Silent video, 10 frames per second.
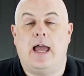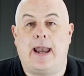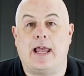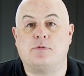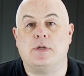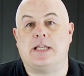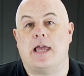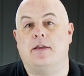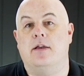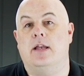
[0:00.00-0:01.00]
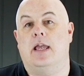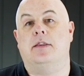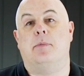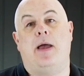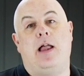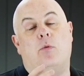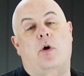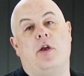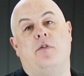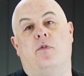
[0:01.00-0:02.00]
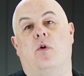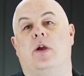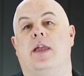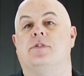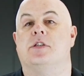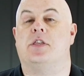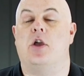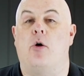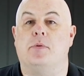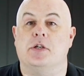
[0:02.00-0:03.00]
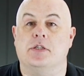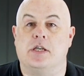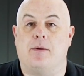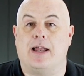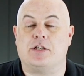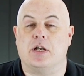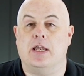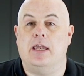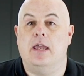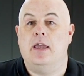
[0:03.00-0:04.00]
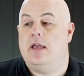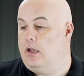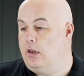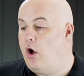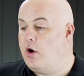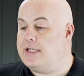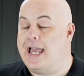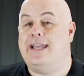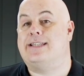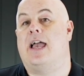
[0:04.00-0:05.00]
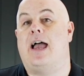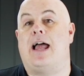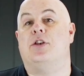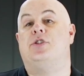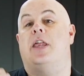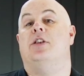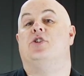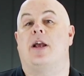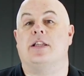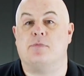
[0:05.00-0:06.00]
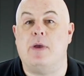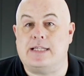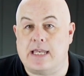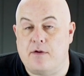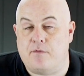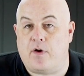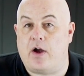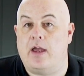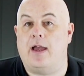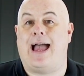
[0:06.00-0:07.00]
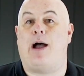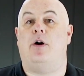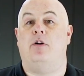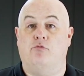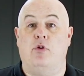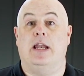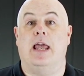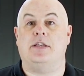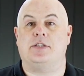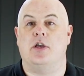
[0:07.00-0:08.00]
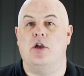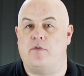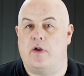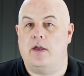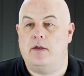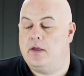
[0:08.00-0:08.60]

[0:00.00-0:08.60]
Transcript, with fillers: And as we said earlier, the PEL 104 gives us the option to actually log data and then transmit it via our relay server.